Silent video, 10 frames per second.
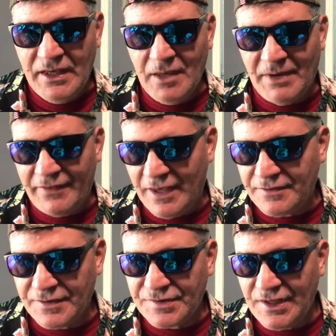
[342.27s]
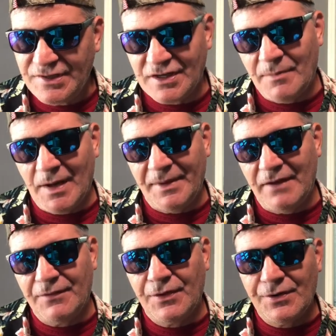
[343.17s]
and by the end of the season, I'll probably
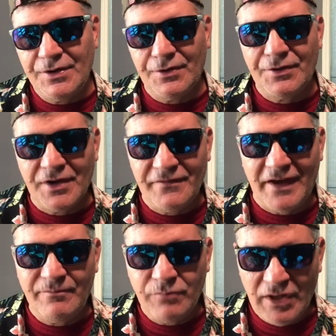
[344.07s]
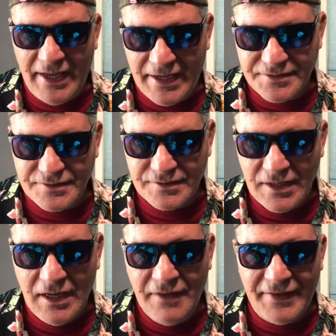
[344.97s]
have 30 or 35 plants
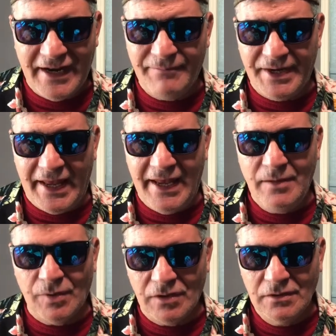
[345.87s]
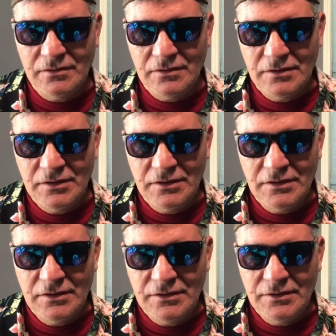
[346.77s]
that I've been able
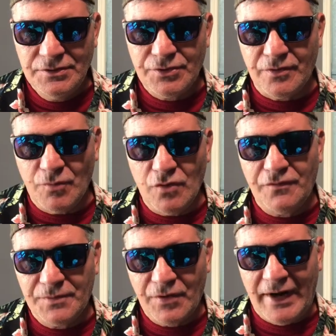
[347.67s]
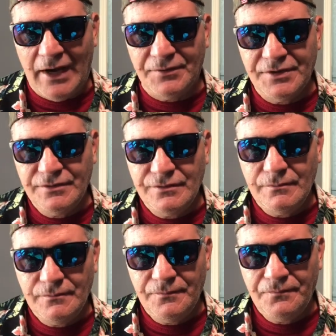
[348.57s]
to remove from the ground,
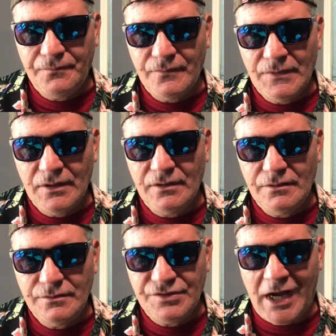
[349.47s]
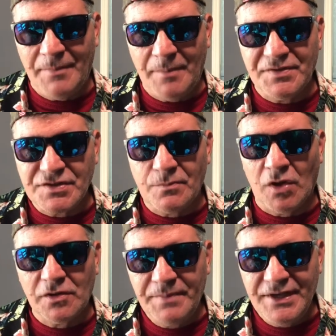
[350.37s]
chop up in
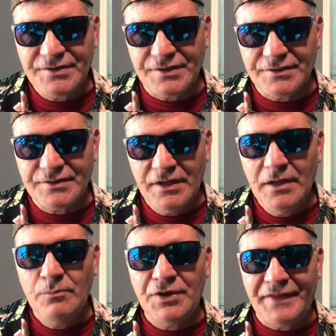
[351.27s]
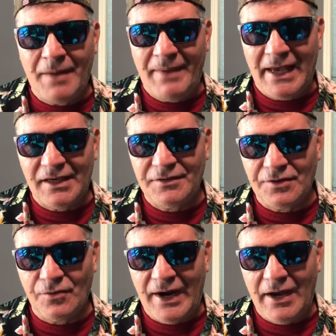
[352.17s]
smaller pieces, put that back into the
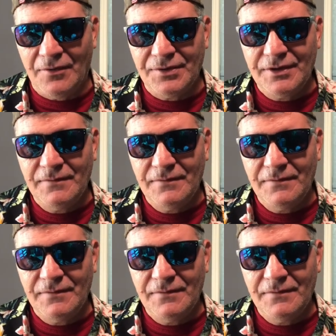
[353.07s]
ground.